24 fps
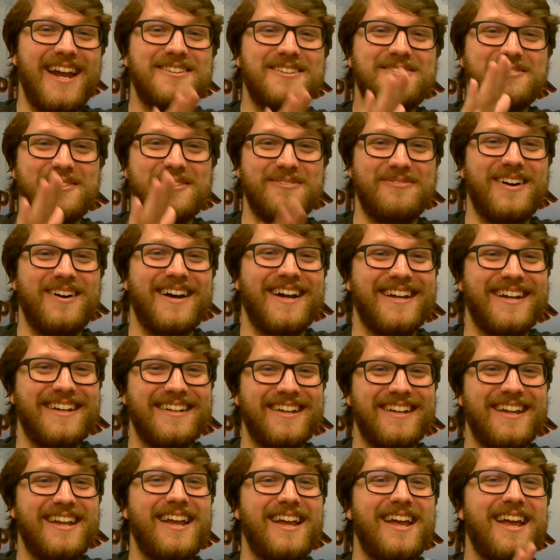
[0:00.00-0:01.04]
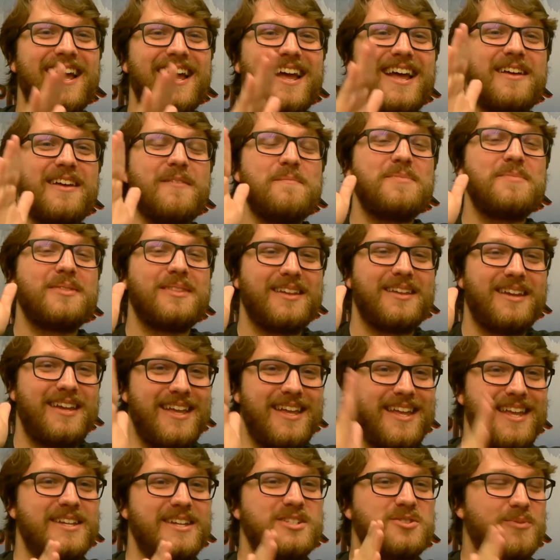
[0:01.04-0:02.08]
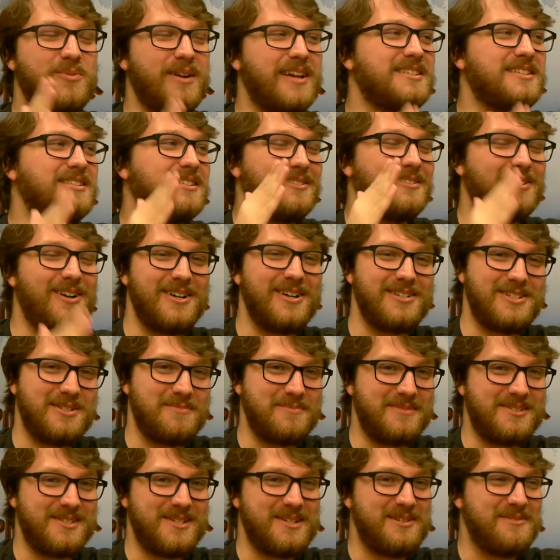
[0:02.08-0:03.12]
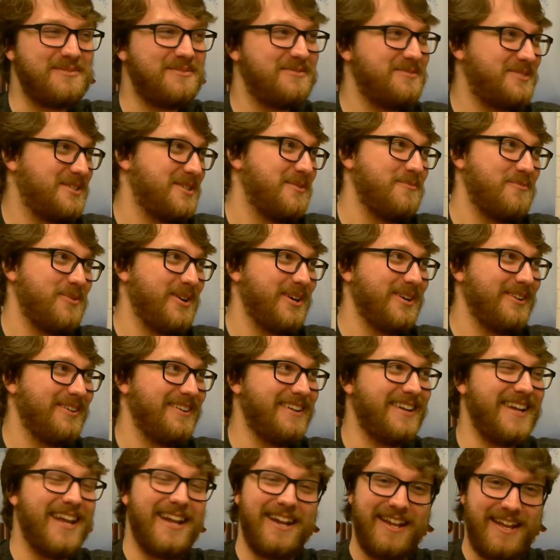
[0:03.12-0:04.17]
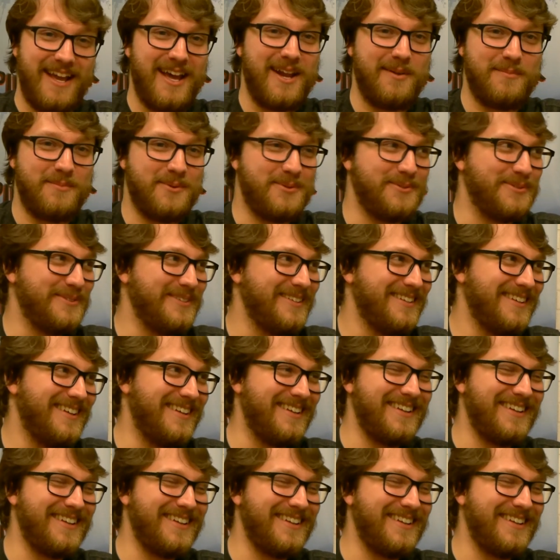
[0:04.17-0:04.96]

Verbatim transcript: Adrian Veidt, he is ready to launch himself somewhere in a catapult.